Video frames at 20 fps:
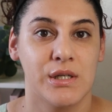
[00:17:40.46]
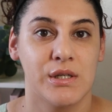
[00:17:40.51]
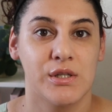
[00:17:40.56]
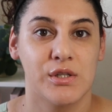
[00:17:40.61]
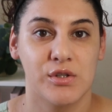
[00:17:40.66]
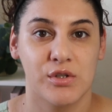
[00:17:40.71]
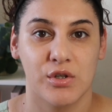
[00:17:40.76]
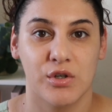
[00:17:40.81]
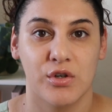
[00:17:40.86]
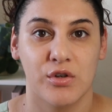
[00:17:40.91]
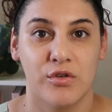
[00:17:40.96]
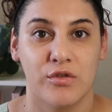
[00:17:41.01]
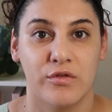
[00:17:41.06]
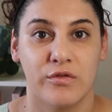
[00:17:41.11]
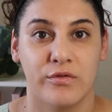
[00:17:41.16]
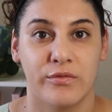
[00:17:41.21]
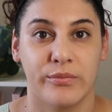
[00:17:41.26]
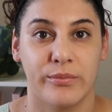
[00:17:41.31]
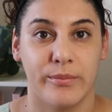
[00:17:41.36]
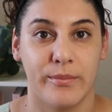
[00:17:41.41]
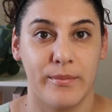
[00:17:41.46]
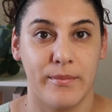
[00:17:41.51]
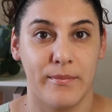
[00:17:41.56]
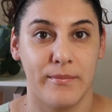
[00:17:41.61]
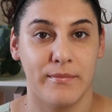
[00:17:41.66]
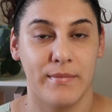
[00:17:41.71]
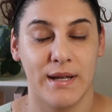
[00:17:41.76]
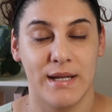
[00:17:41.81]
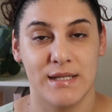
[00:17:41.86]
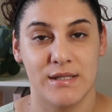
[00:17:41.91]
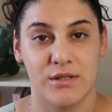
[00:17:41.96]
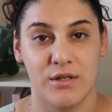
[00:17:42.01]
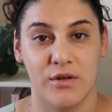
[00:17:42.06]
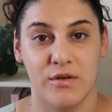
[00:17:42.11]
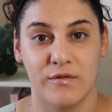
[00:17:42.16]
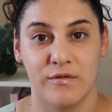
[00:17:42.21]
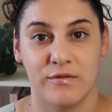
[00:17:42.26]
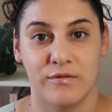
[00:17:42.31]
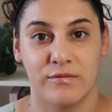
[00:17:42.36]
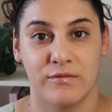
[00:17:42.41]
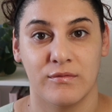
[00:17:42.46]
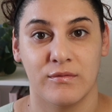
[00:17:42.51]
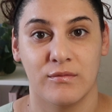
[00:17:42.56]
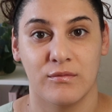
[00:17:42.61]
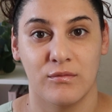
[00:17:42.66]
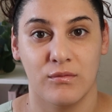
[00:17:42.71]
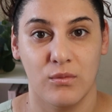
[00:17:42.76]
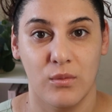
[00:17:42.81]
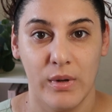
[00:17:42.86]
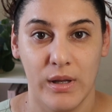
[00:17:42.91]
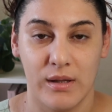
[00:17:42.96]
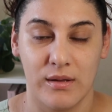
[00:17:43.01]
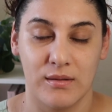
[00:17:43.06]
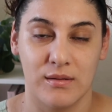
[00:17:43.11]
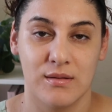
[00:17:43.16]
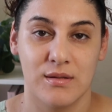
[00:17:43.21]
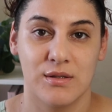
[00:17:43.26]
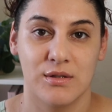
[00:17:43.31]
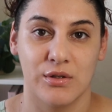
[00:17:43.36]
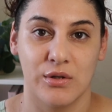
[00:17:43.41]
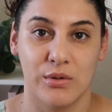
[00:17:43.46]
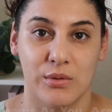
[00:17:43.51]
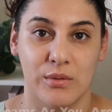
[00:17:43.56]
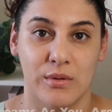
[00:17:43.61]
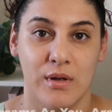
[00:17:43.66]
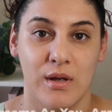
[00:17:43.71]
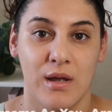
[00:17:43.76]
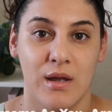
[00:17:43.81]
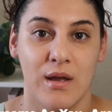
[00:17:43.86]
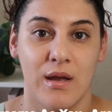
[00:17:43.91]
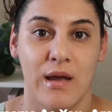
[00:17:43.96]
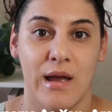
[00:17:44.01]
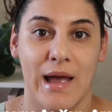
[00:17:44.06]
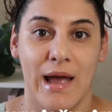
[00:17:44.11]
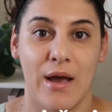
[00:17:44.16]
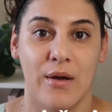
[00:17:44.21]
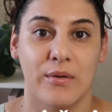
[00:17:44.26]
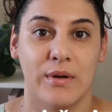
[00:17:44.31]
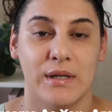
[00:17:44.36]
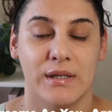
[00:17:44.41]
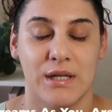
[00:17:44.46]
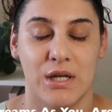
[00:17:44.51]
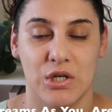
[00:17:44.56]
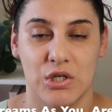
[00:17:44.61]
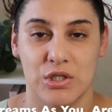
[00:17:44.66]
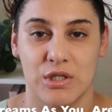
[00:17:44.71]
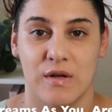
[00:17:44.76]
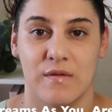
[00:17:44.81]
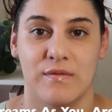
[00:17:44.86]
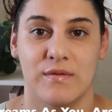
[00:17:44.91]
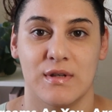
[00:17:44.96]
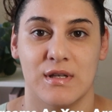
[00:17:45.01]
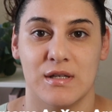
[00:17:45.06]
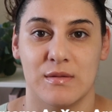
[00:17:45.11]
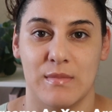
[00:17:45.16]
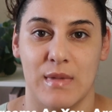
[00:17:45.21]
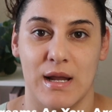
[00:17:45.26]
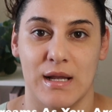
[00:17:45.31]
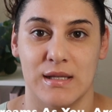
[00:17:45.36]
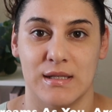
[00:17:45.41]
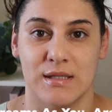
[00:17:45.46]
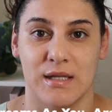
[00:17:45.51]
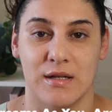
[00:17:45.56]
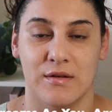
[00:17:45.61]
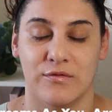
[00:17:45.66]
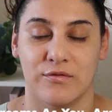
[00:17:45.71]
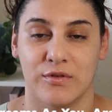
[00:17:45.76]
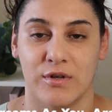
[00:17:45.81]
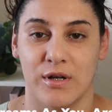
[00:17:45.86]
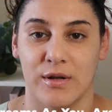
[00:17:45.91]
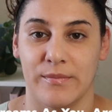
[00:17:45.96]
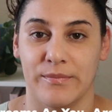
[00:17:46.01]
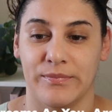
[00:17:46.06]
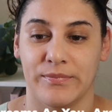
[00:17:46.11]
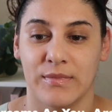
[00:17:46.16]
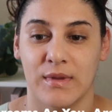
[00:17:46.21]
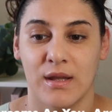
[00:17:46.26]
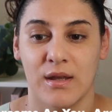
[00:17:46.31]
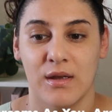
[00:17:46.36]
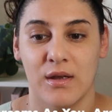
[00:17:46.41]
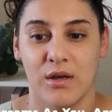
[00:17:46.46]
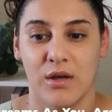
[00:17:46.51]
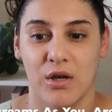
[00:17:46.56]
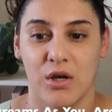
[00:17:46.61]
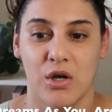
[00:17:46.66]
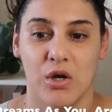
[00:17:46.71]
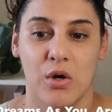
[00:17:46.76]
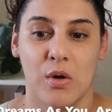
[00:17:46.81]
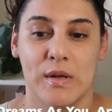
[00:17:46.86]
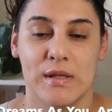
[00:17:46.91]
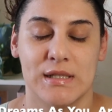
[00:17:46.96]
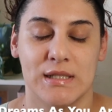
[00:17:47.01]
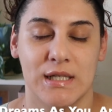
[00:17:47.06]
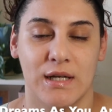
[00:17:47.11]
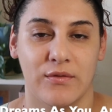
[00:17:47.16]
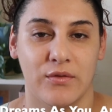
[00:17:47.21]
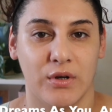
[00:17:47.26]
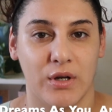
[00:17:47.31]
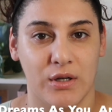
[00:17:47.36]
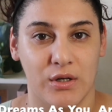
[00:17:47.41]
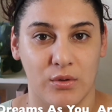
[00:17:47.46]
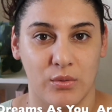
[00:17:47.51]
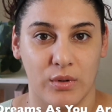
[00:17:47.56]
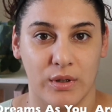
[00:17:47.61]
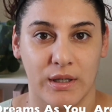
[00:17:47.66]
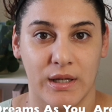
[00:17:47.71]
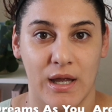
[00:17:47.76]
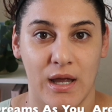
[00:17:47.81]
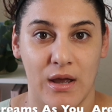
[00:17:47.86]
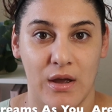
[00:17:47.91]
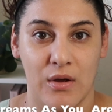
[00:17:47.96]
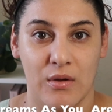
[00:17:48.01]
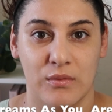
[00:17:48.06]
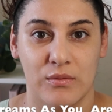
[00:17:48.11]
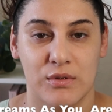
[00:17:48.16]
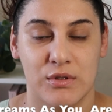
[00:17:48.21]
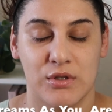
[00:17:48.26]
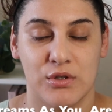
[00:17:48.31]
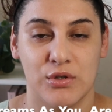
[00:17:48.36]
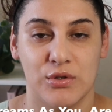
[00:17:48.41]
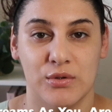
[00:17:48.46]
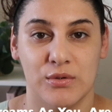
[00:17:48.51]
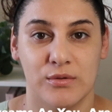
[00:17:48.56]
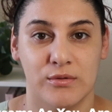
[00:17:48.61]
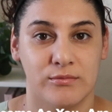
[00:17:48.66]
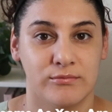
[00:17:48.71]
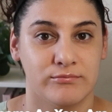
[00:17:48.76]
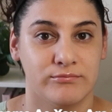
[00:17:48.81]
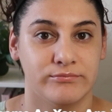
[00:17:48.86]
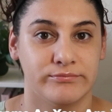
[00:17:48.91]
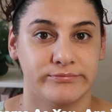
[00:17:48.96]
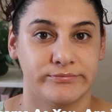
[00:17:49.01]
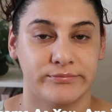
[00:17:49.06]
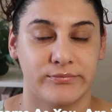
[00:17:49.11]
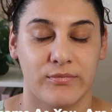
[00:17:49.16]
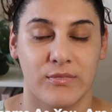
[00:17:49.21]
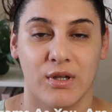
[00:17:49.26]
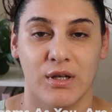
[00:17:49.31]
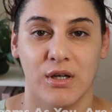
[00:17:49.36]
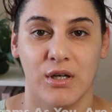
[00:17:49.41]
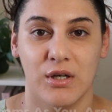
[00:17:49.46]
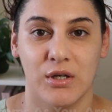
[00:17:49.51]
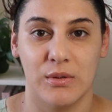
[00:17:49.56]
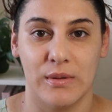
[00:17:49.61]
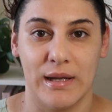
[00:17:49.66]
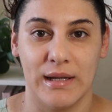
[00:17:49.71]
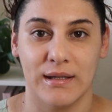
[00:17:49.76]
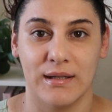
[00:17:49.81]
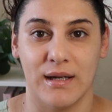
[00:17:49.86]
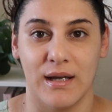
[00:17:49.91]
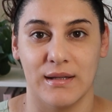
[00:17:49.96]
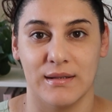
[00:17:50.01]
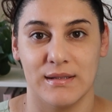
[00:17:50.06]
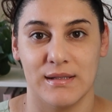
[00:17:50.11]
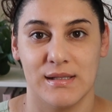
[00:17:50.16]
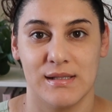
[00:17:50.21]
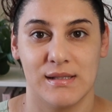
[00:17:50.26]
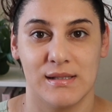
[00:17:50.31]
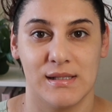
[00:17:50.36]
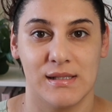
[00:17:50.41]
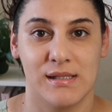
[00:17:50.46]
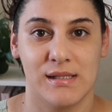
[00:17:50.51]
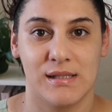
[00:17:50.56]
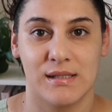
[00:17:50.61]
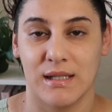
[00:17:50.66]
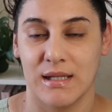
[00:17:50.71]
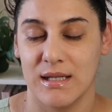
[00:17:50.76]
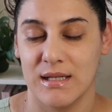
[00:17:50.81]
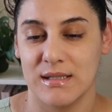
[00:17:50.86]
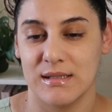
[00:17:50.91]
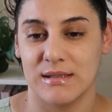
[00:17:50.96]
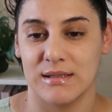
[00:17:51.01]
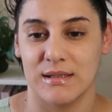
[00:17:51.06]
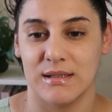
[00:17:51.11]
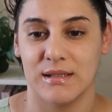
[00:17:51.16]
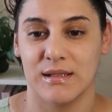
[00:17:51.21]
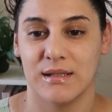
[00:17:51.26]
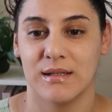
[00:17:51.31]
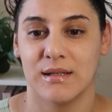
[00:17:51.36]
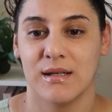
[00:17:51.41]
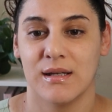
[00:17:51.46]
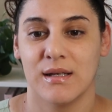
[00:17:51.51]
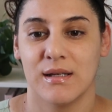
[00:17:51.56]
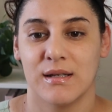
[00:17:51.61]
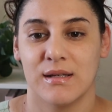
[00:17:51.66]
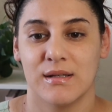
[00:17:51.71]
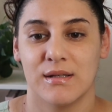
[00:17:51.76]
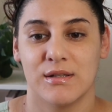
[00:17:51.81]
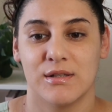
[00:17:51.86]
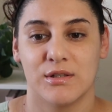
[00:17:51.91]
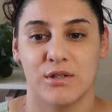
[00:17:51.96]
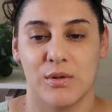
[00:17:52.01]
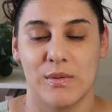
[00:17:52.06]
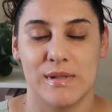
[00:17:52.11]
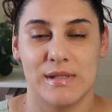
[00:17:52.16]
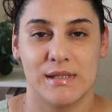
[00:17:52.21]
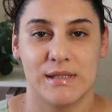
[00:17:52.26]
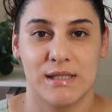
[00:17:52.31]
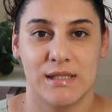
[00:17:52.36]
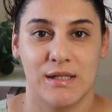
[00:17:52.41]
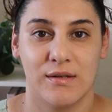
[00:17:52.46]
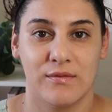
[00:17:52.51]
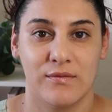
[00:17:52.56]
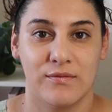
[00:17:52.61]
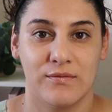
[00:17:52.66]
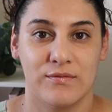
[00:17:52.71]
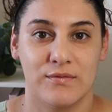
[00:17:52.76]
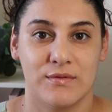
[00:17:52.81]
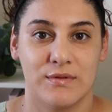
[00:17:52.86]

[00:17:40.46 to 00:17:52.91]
serve myself well. So how can I shift this mindset from, oh, it's never gonna work out, to, oh, I got this is easy. So instead of